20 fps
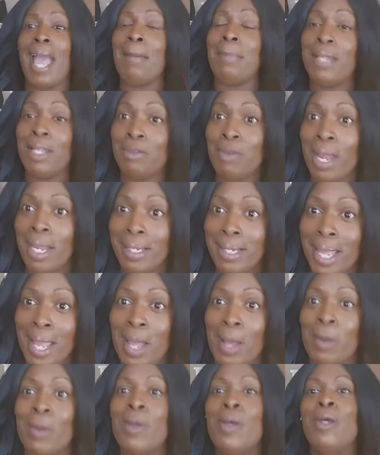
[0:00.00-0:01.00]
happening right
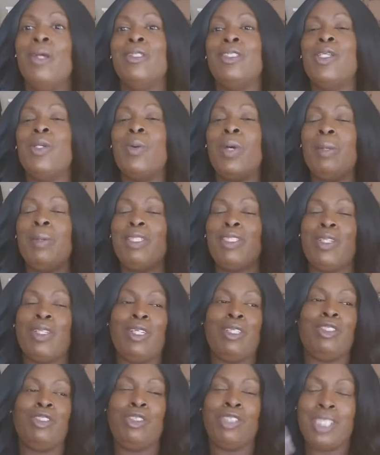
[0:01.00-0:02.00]
now. So you want to make sure
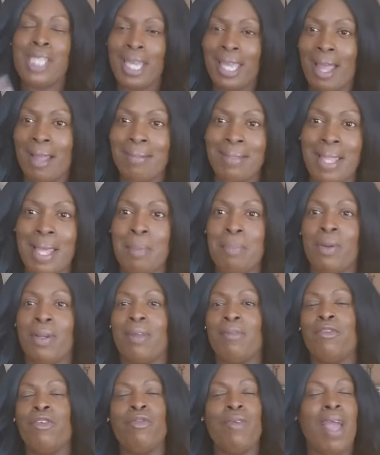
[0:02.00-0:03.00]
that you check out that book
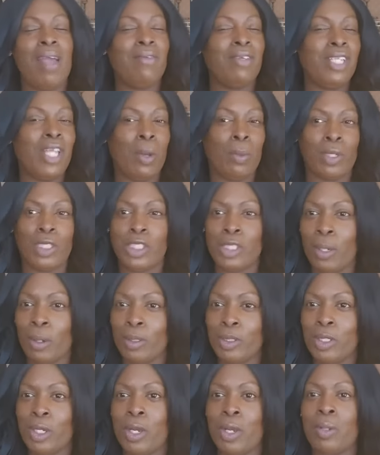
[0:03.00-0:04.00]
if you've ever dealt with
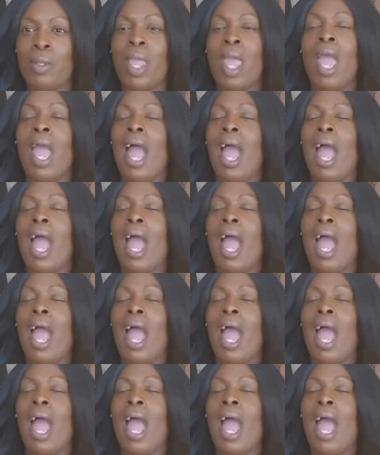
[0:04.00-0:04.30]
church hurt.